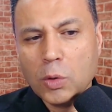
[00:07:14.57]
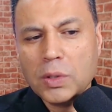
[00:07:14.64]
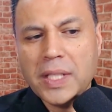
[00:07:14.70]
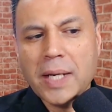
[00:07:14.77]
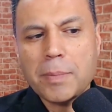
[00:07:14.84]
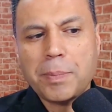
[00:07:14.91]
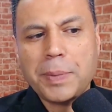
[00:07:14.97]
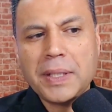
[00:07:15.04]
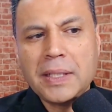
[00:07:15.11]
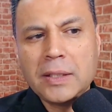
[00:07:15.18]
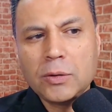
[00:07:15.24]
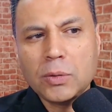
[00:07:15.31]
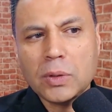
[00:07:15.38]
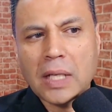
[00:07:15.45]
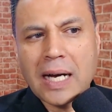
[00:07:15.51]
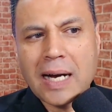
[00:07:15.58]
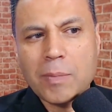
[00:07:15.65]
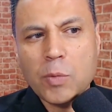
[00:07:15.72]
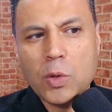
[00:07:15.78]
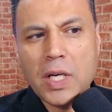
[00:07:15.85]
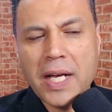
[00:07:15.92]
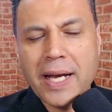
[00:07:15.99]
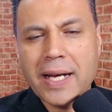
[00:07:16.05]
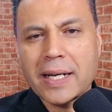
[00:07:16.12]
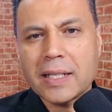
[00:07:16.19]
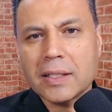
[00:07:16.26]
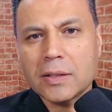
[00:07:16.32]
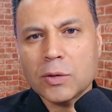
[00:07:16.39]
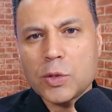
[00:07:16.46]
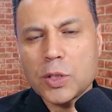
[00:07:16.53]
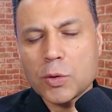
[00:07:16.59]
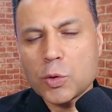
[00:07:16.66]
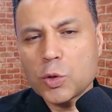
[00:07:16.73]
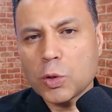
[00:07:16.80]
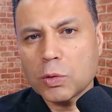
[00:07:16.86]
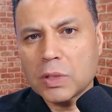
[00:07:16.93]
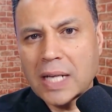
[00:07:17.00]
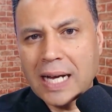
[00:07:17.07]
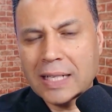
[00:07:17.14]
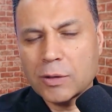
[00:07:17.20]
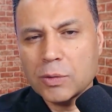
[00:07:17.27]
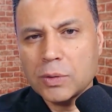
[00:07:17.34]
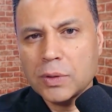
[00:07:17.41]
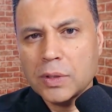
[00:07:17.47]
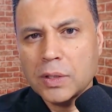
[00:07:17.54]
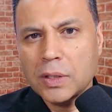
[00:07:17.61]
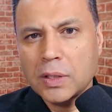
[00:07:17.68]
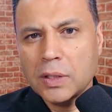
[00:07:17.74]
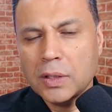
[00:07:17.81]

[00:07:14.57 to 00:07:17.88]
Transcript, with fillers: and contemplating his soldier's wife,